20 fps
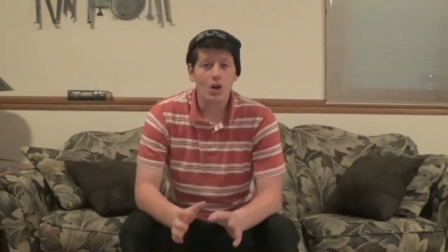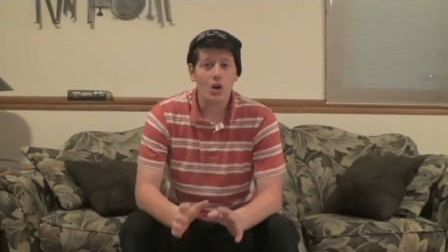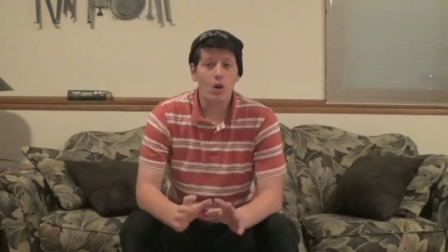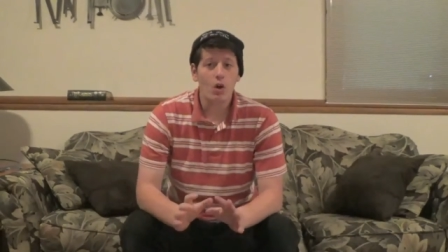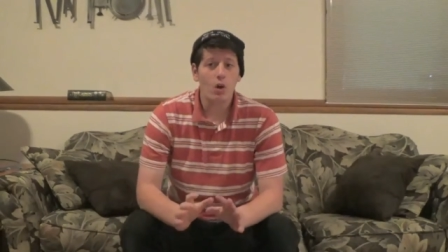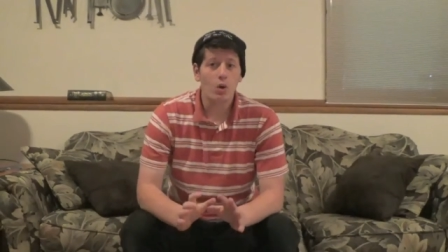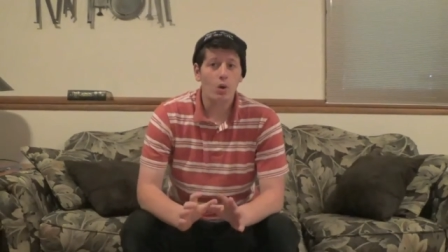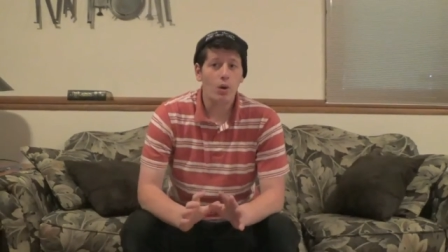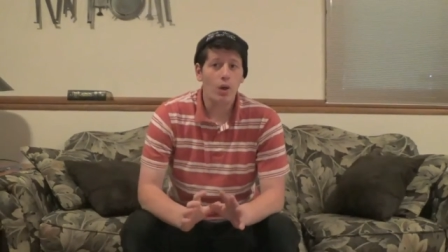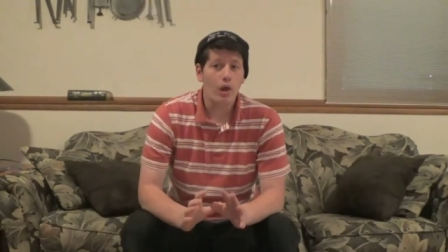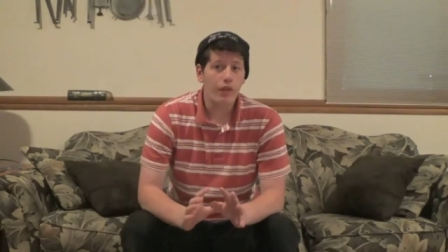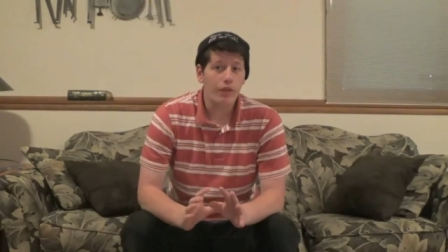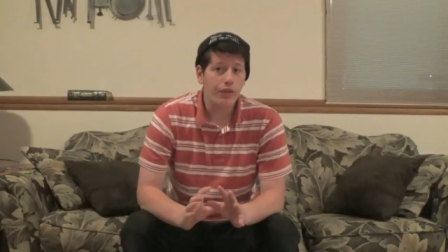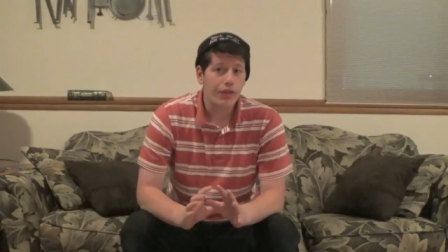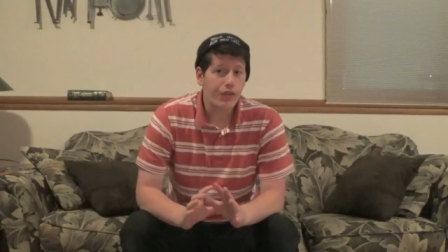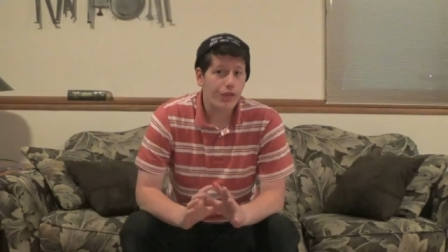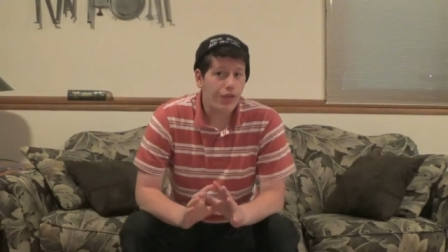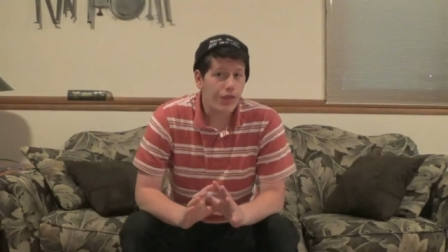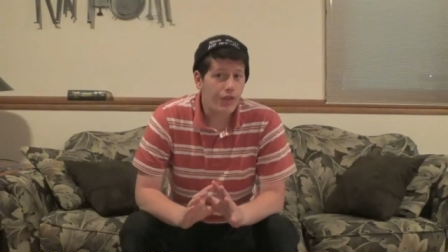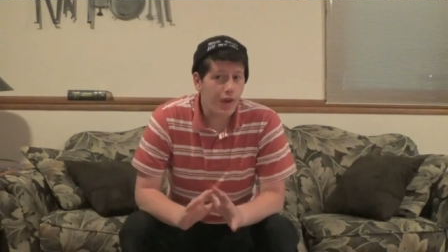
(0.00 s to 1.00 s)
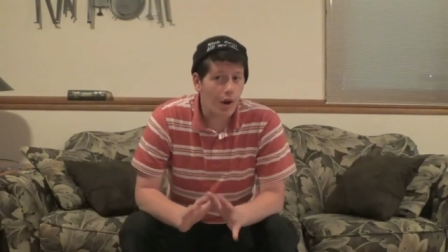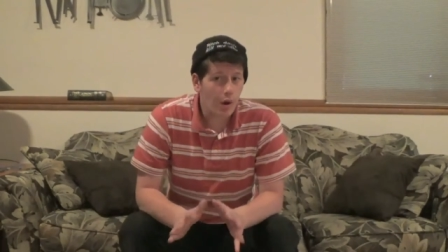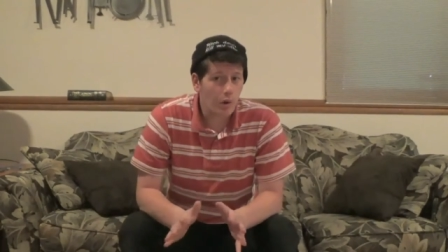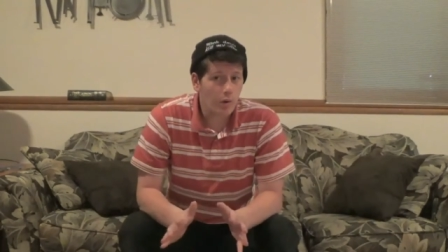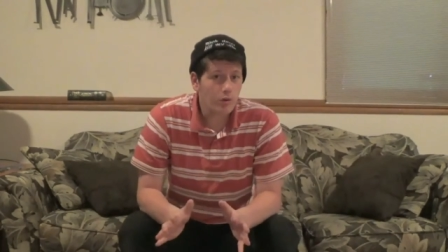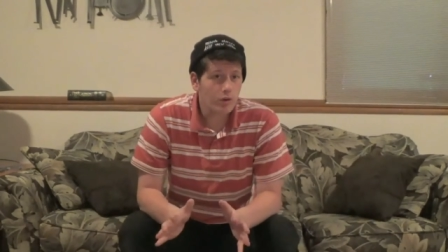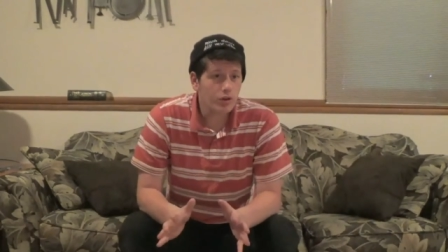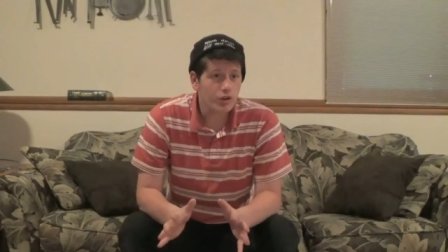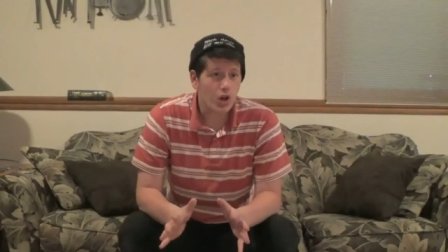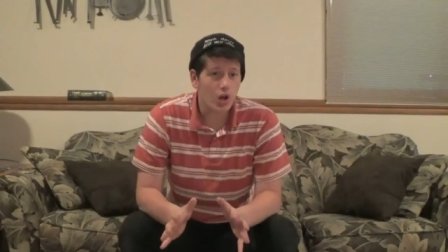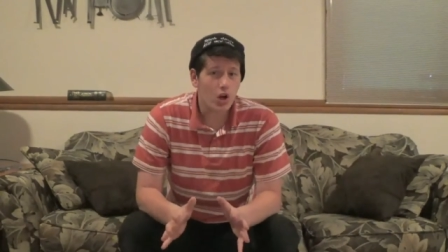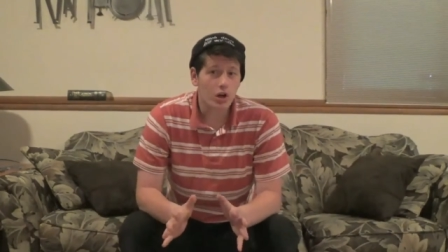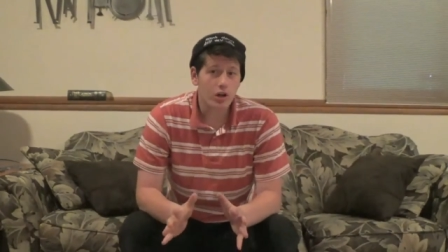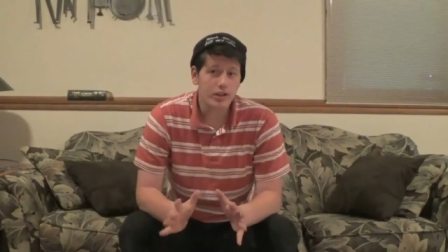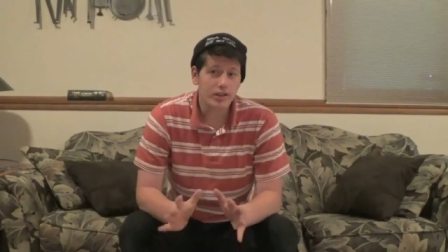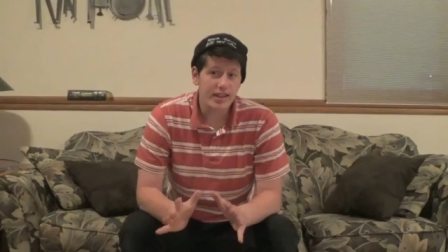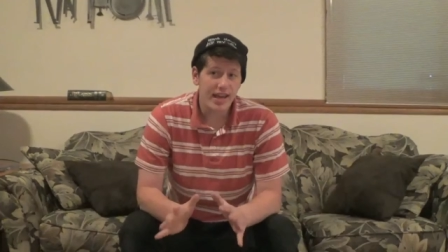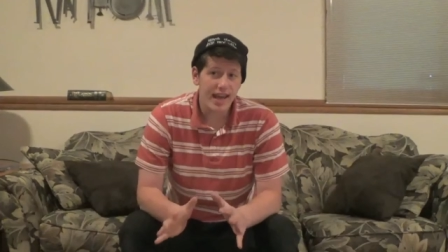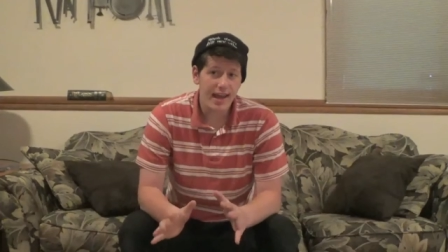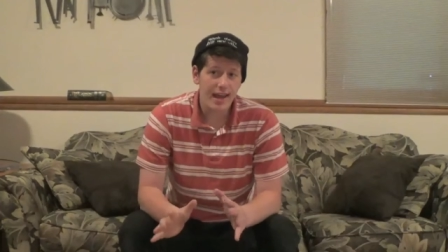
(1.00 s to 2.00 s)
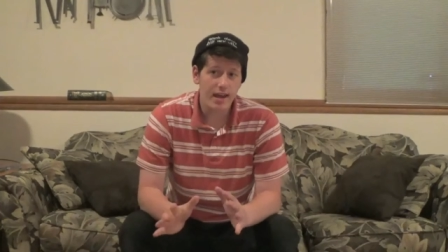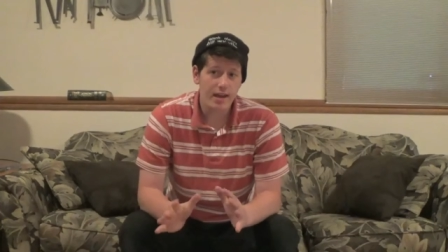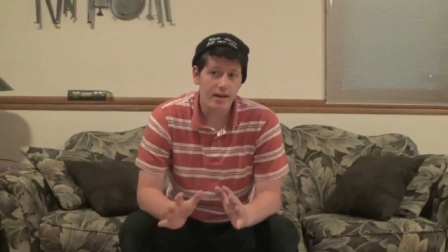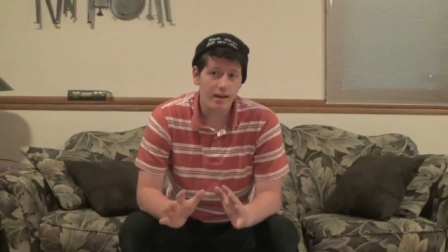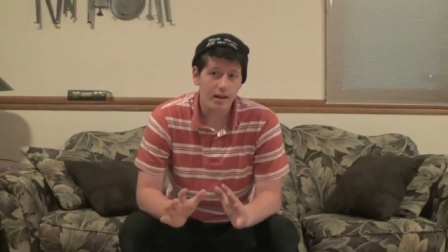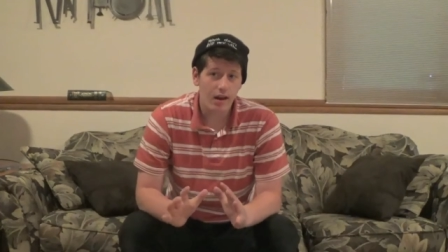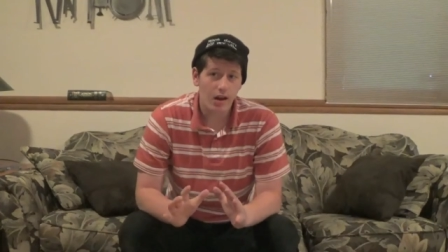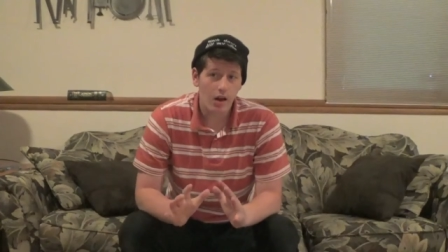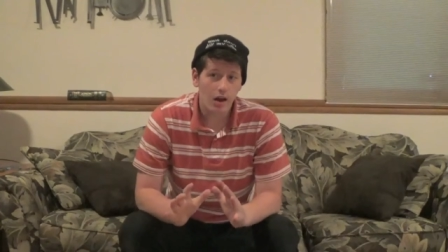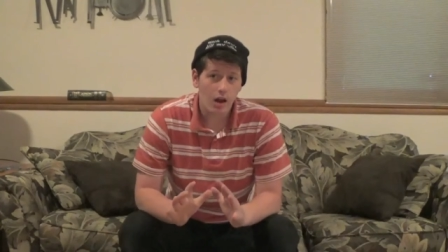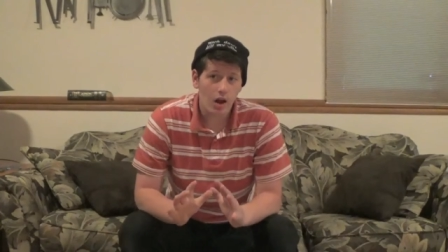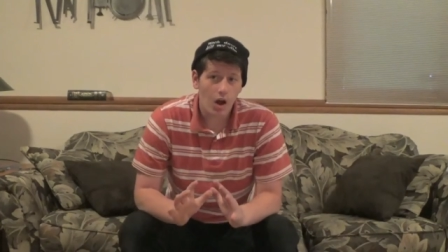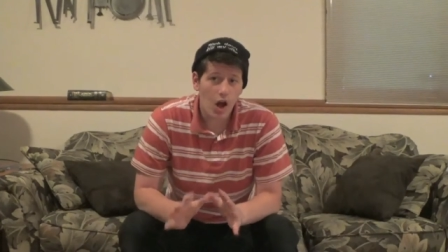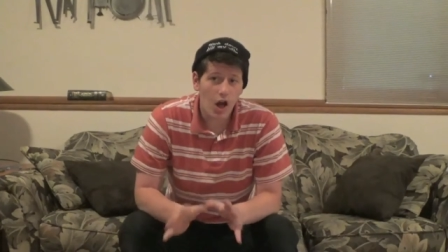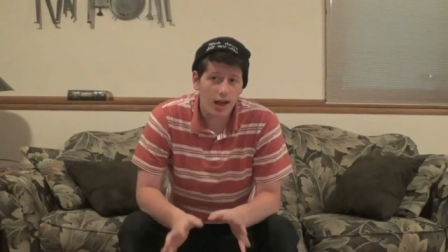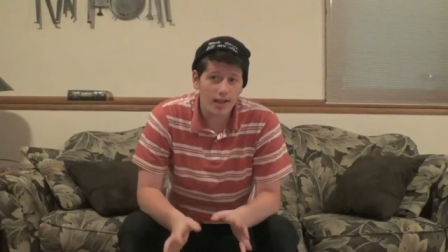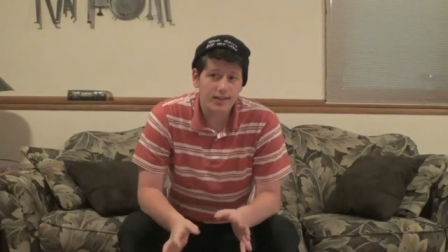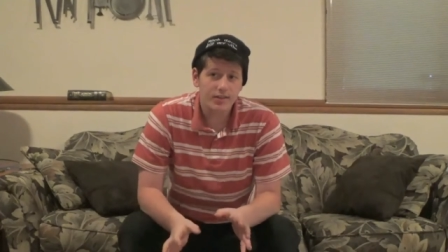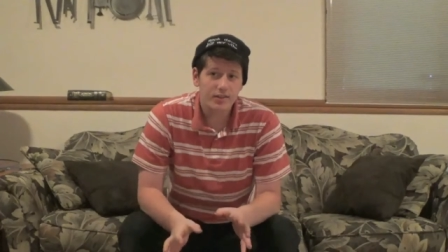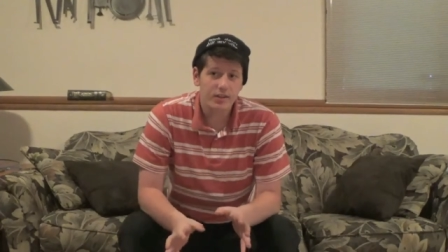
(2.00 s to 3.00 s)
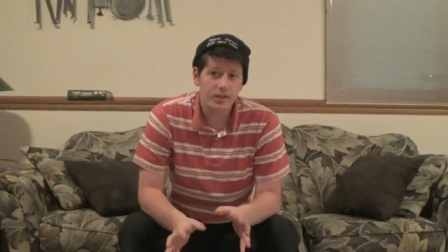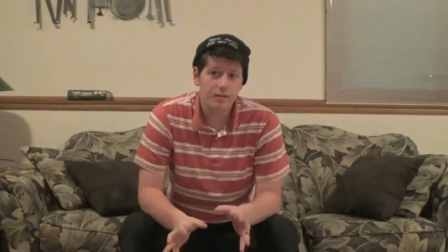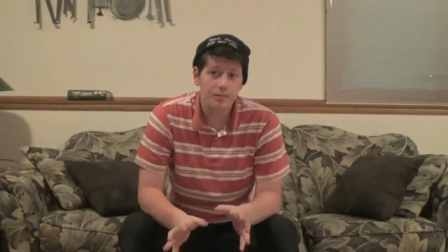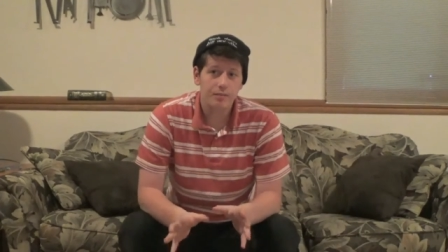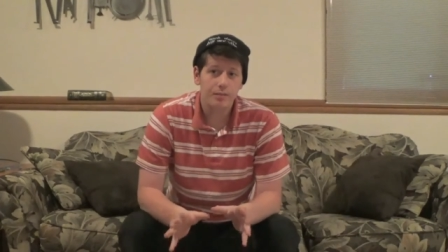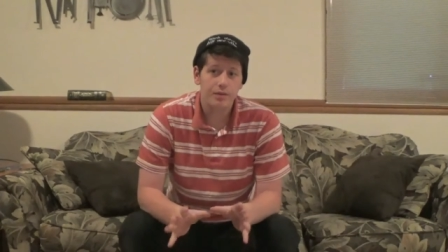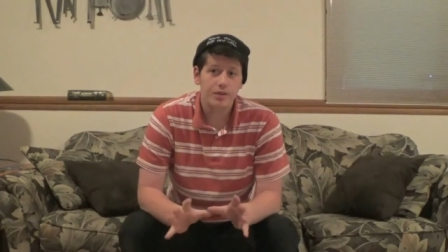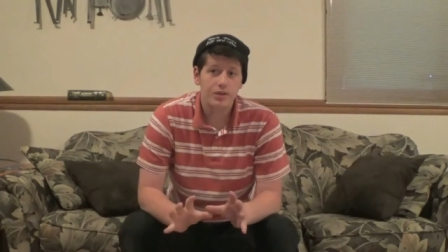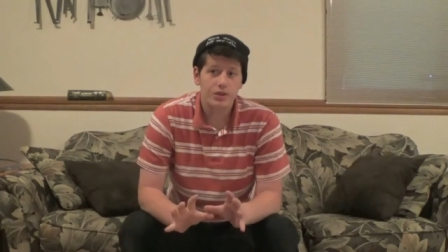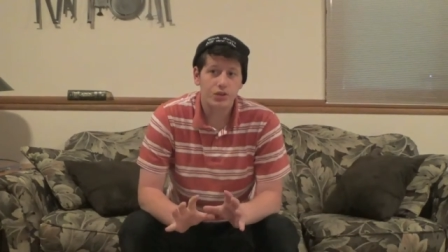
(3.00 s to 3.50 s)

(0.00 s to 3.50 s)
so those are 10 awesome